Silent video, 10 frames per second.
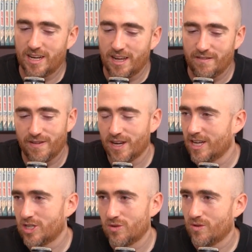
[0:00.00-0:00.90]

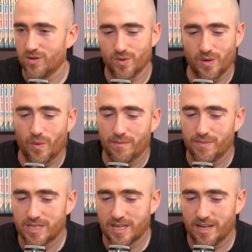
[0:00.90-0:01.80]
Nvidia,
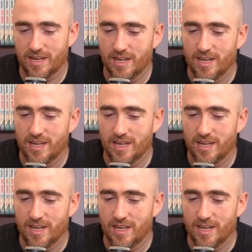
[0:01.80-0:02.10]
221%.